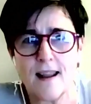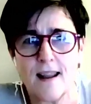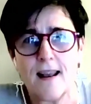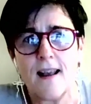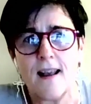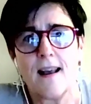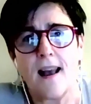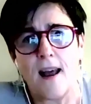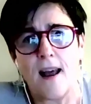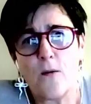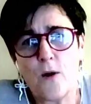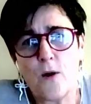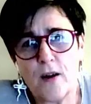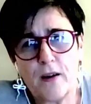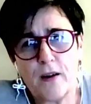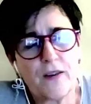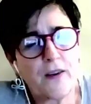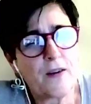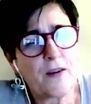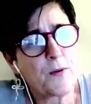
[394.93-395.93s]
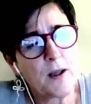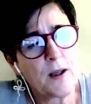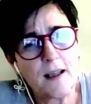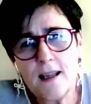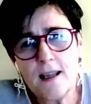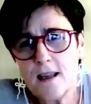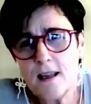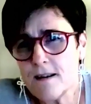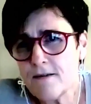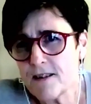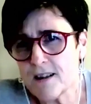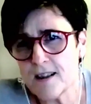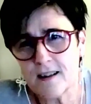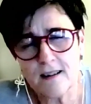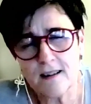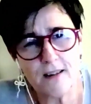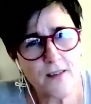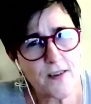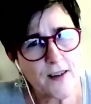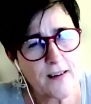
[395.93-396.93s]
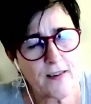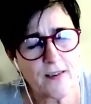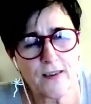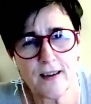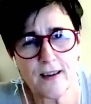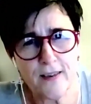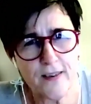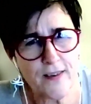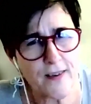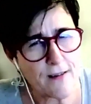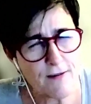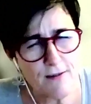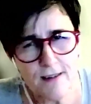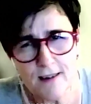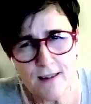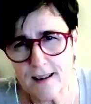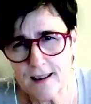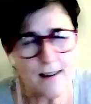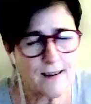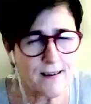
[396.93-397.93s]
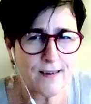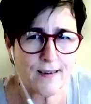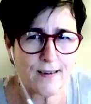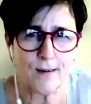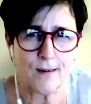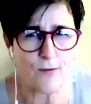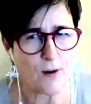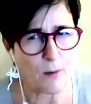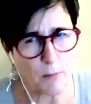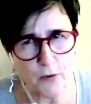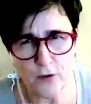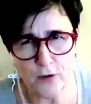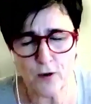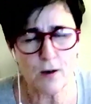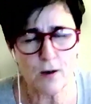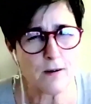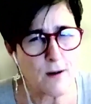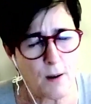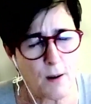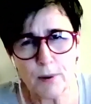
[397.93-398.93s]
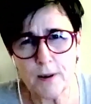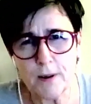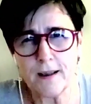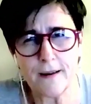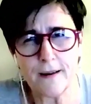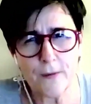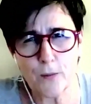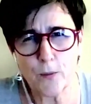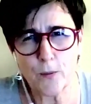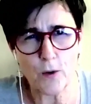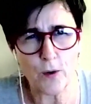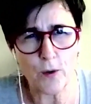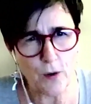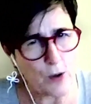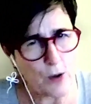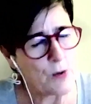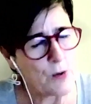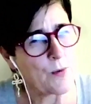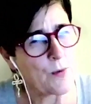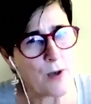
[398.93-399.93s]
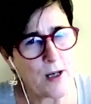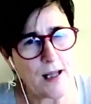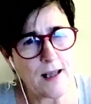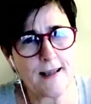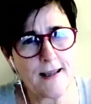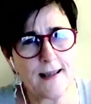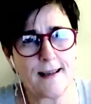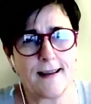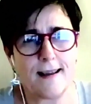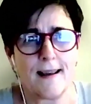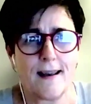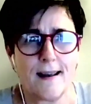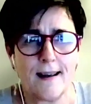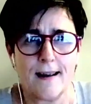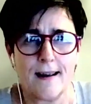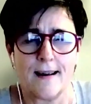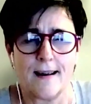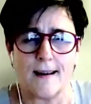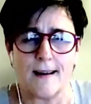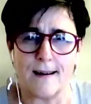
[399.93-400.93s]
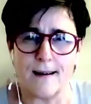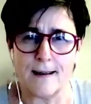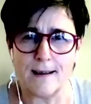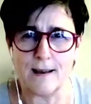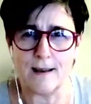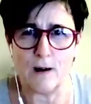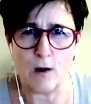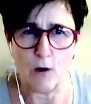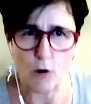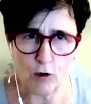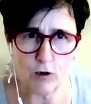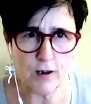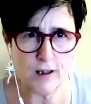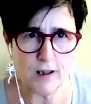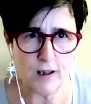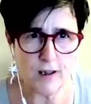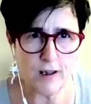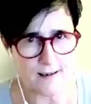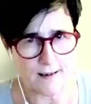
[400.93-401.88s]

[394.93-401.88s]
and where he says, well, even in the 60s, 70s, the pharmaceutical companies were not really all that